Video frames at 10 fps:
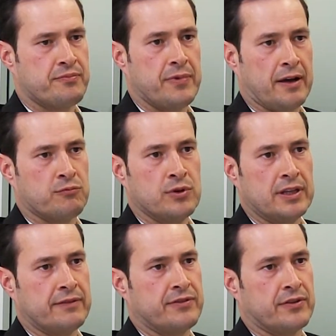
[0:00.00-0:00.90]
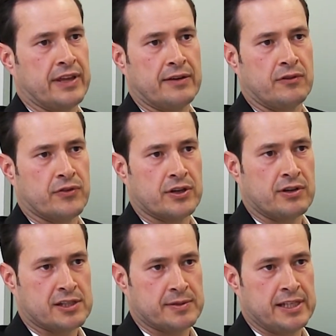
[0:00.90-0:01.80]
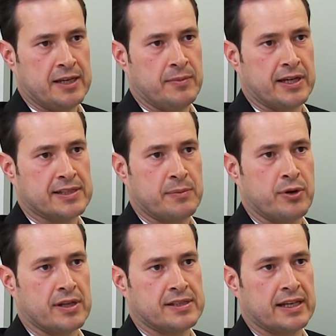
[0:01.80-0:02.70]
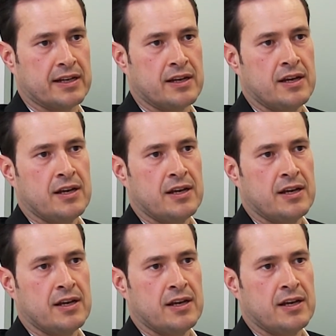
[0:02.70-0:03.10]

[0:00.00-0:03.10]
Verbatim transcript: I really feel thankful for the Cresa team because they put us in